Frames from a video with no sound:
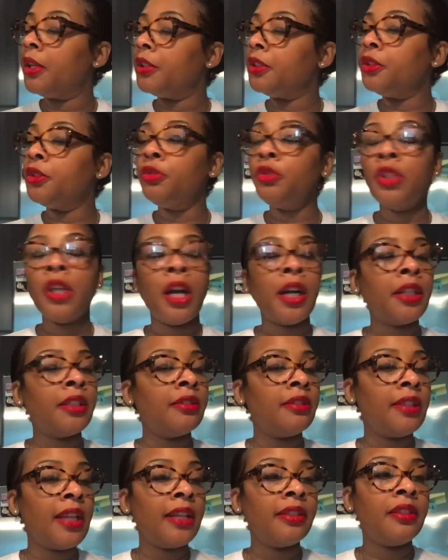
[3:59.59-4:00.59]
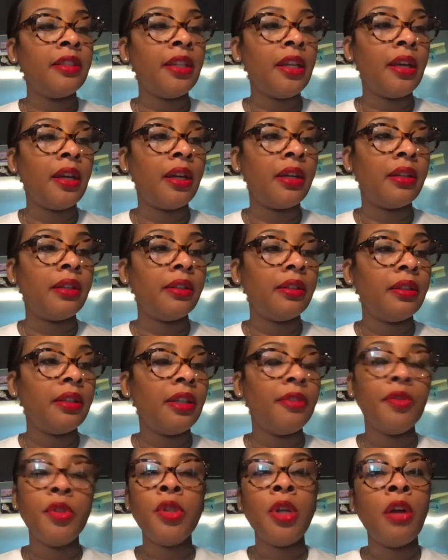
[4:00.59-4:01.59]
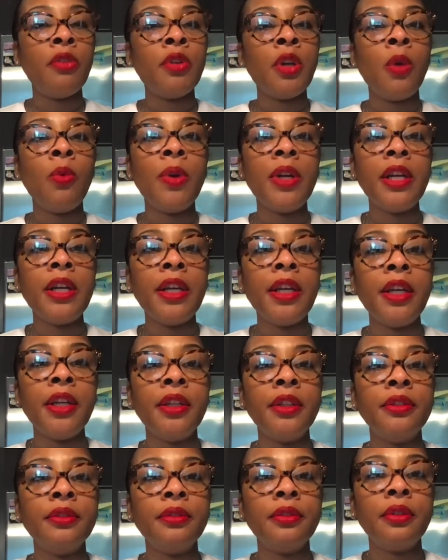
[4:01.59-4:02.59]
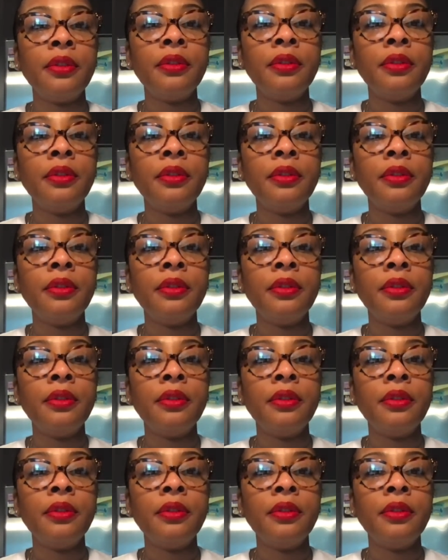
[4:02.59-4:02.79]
You youngins that's here, if you don't know what it is,